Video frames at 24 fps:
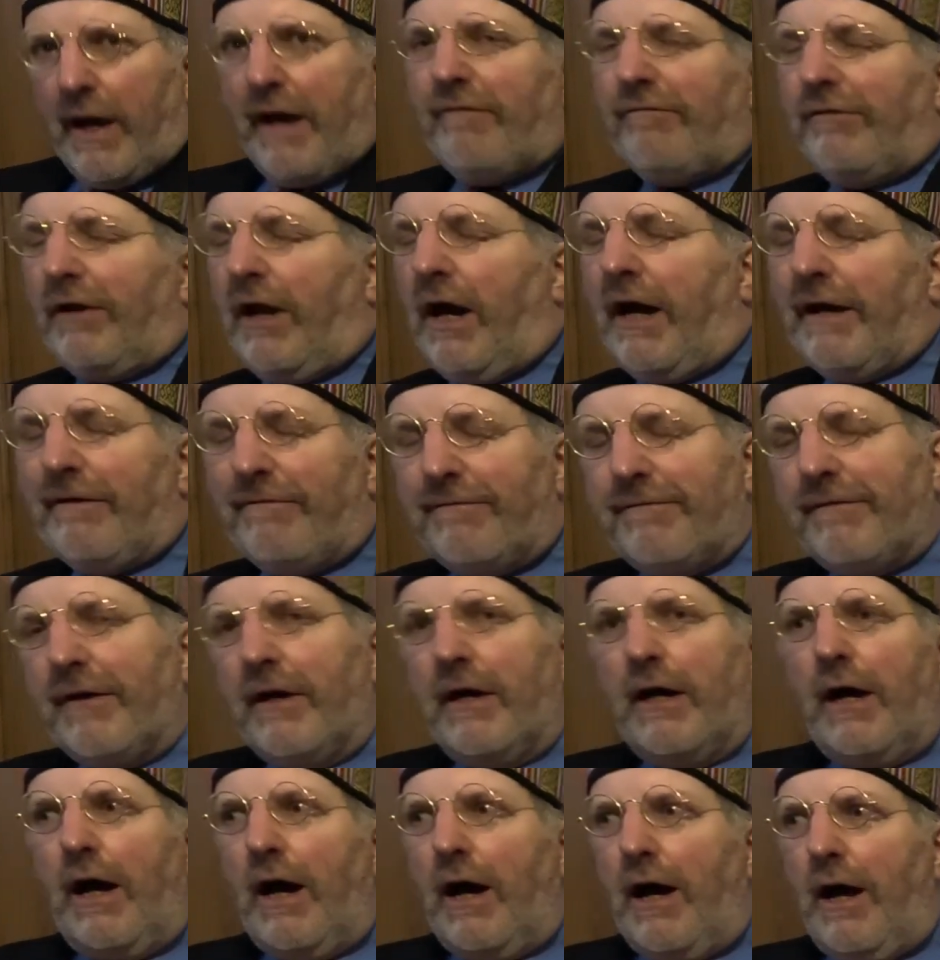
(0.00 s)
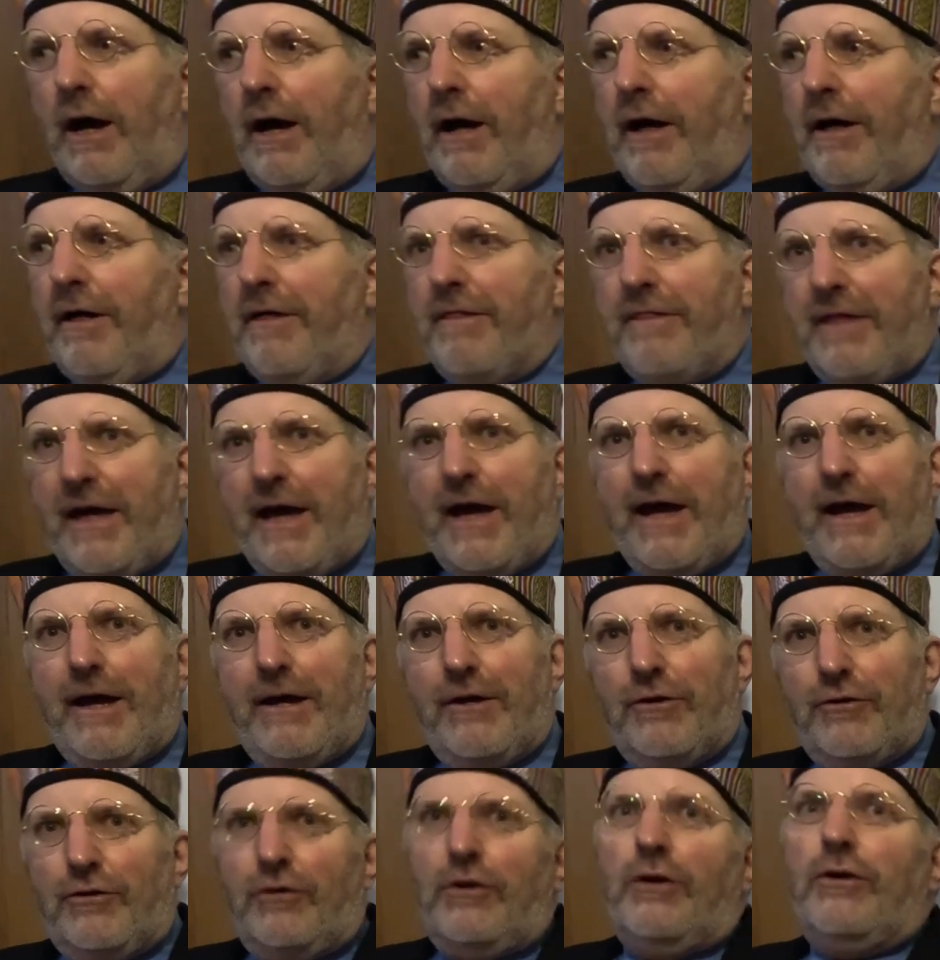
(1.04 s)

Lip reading: of life. They're